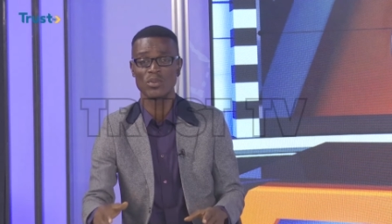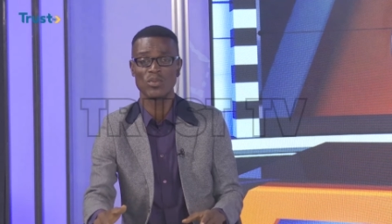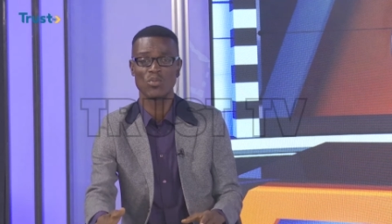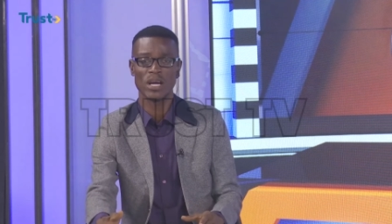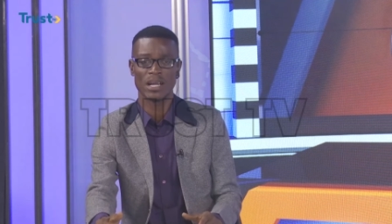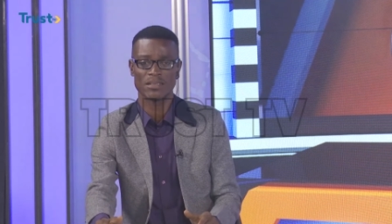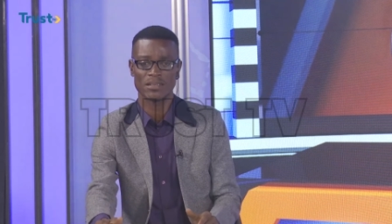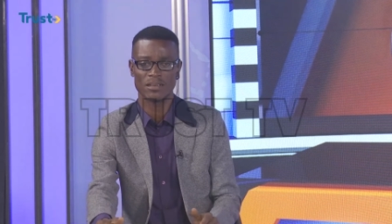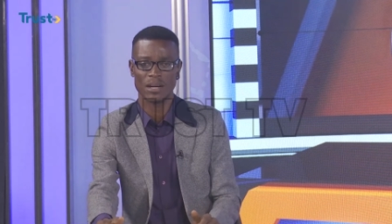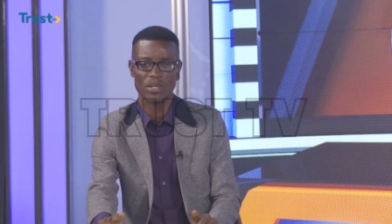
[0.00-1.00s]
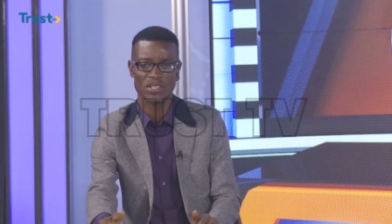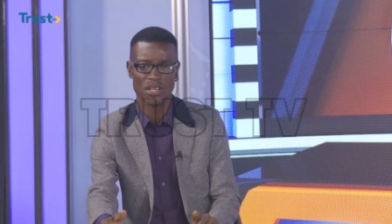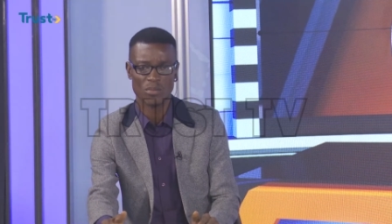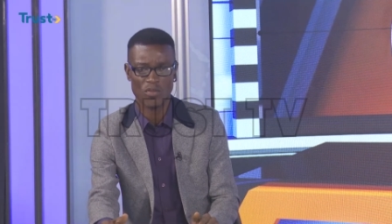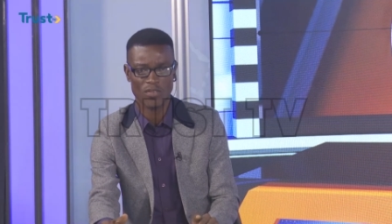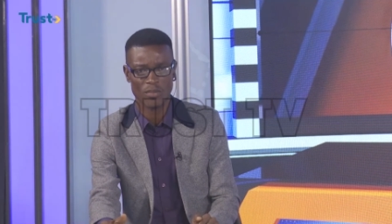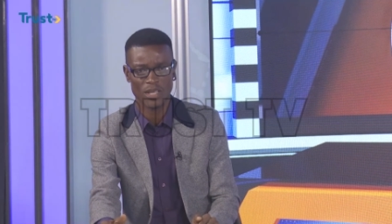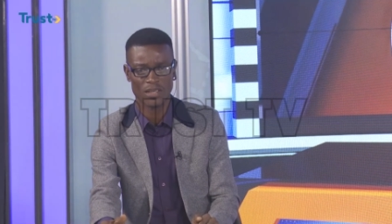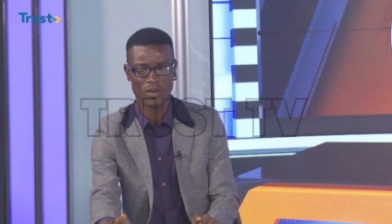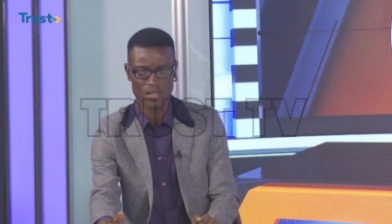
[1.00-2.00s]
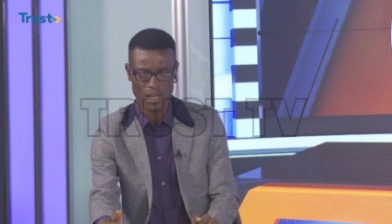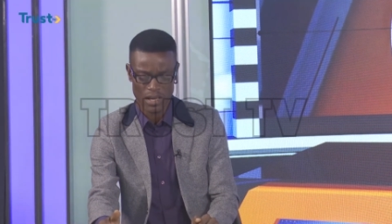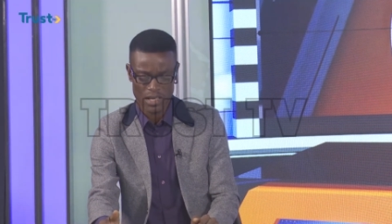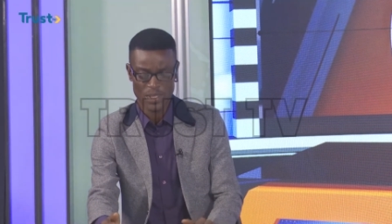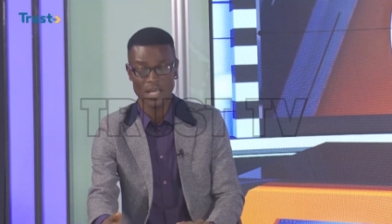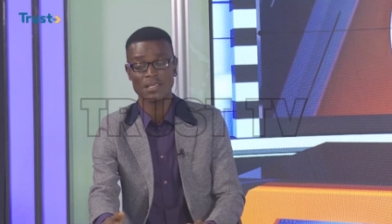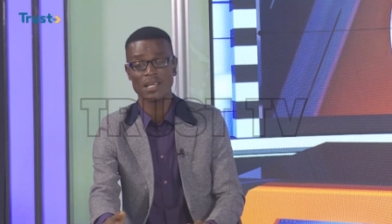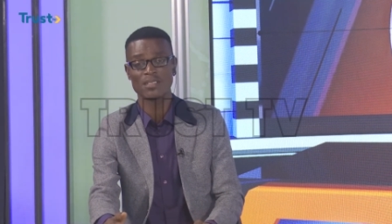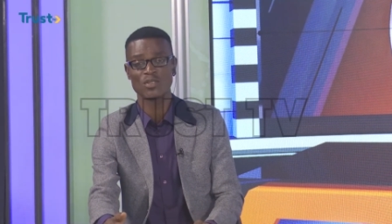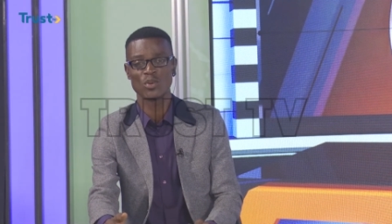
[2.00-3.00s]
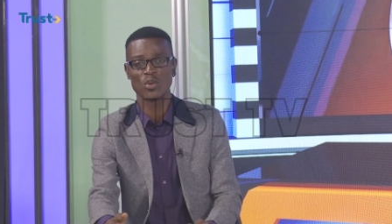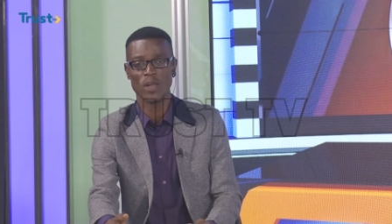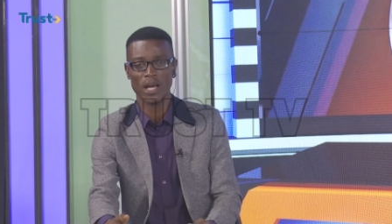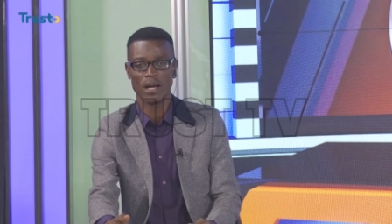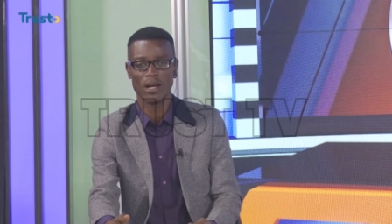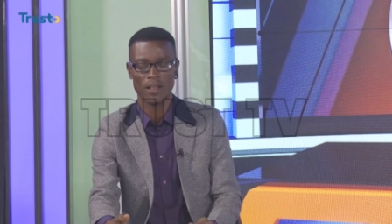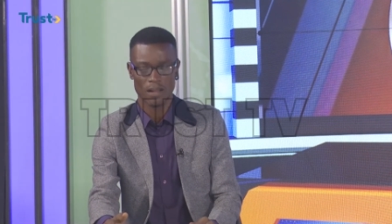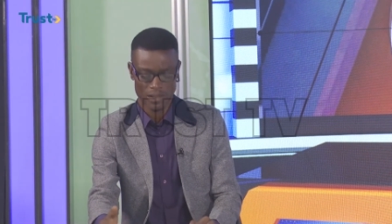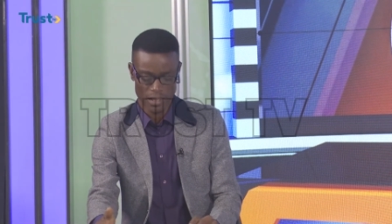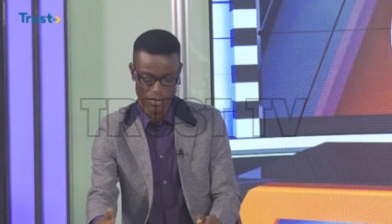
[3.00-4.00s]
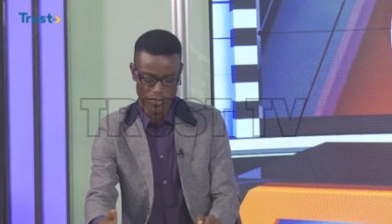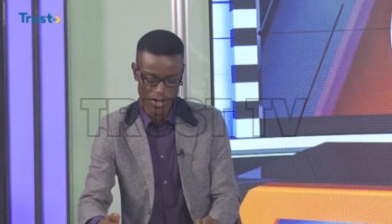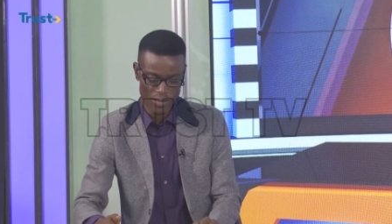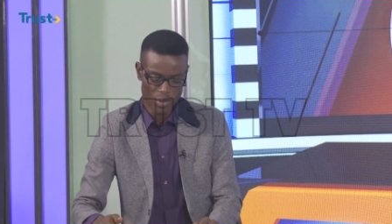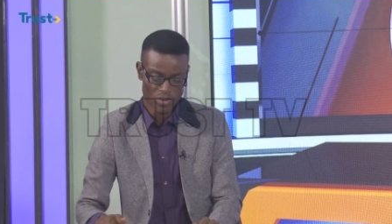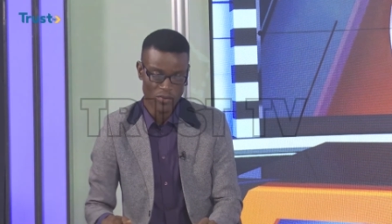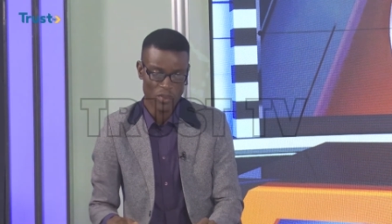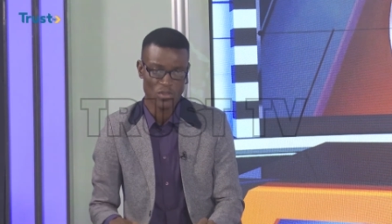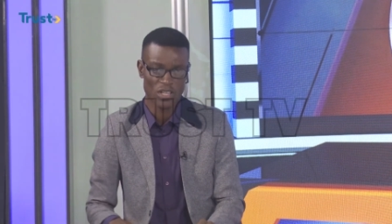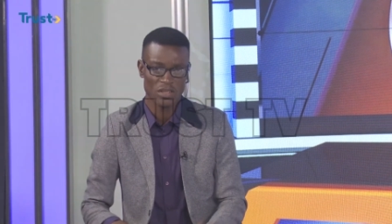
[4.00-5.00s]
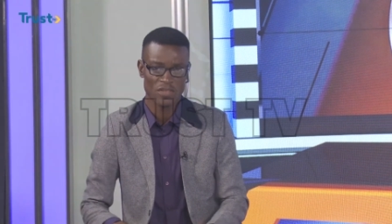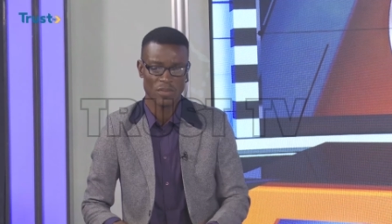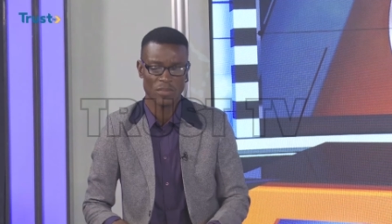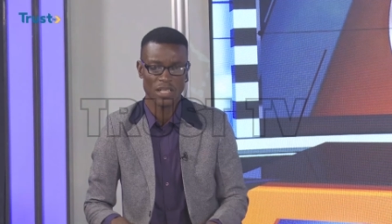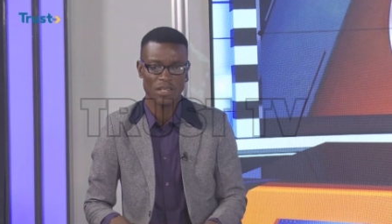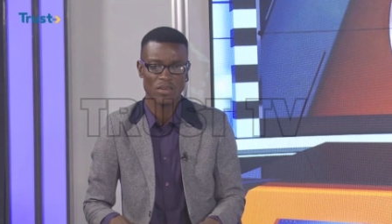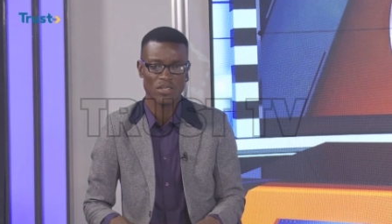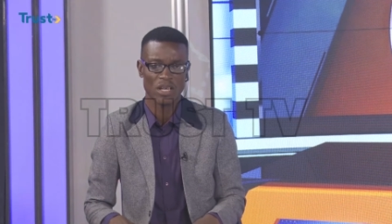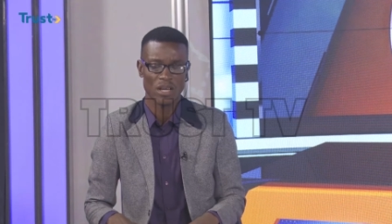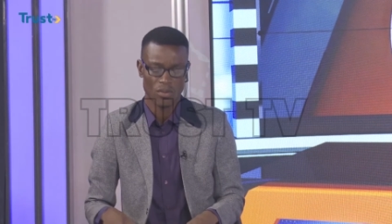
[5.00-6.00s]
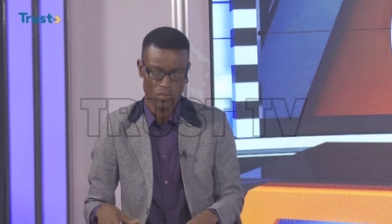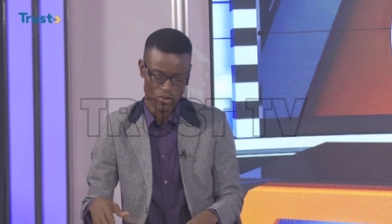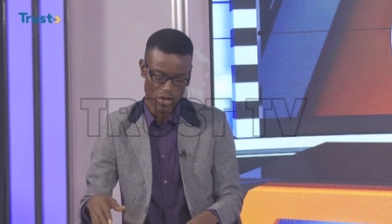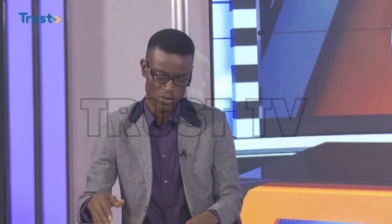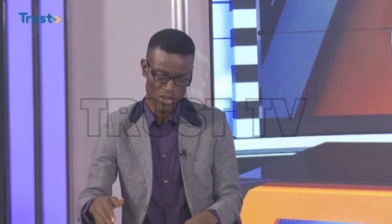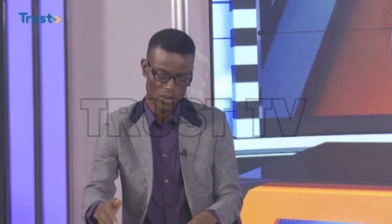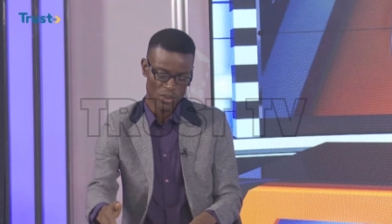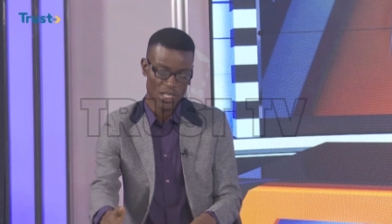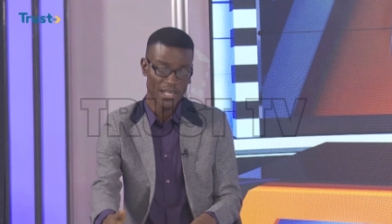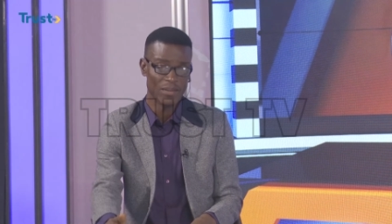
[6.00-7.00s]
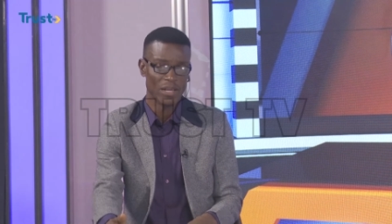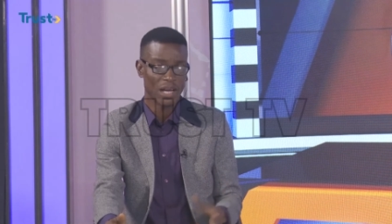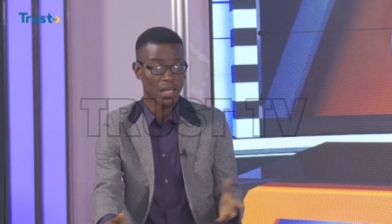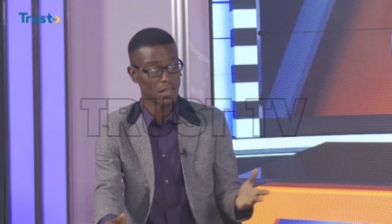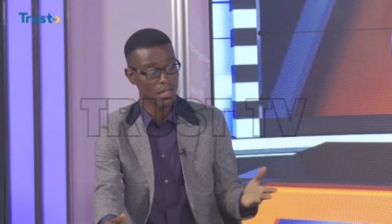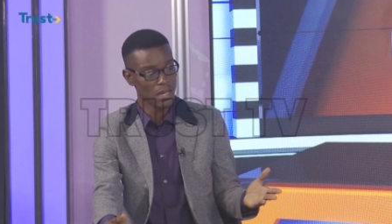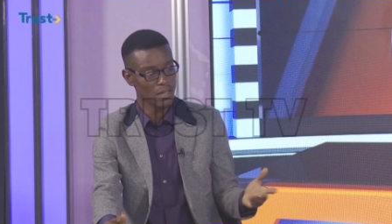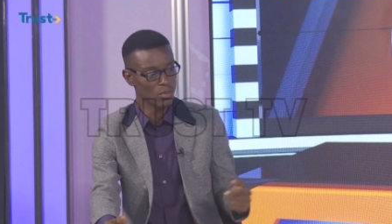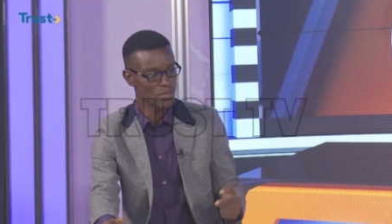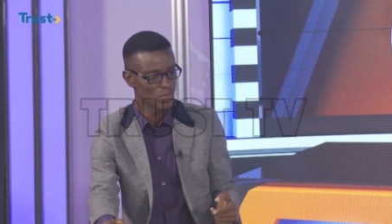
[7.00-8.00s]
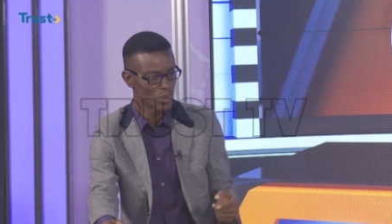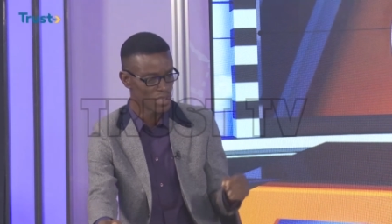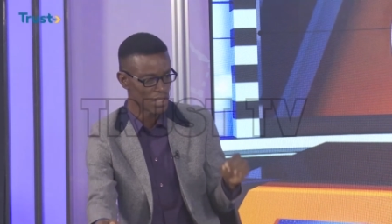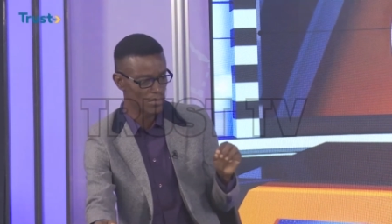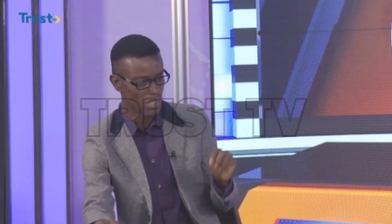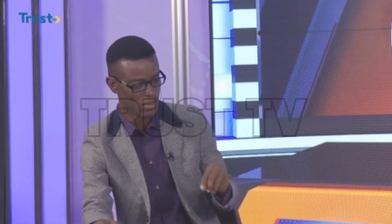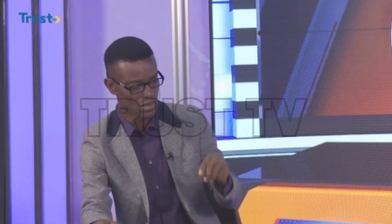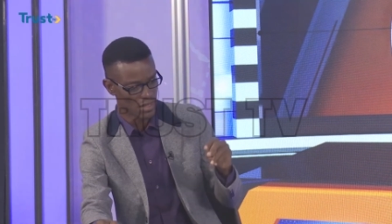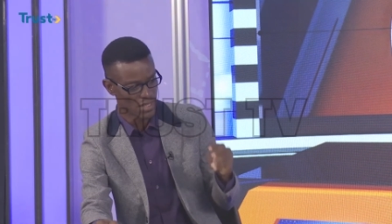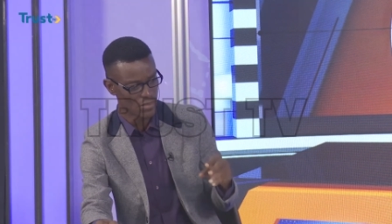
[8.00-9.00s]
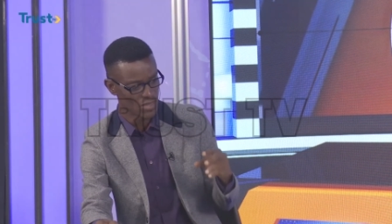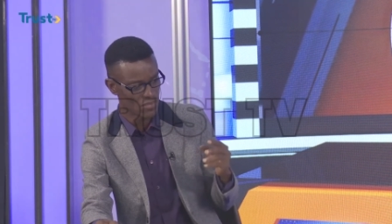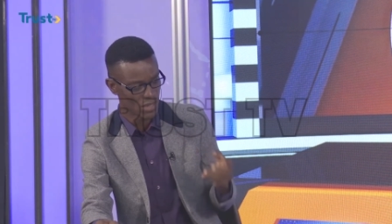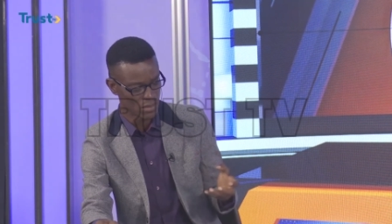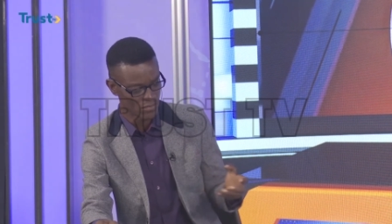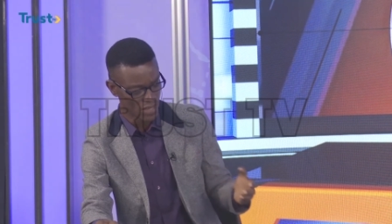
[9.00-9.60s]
going well at all. Amechi Agbo from Lagos, special thanks to you there. Thank you very much for joining us from Lagos. We want to appreciate your time. And uh, Ayeku Timothy, because our time is uh,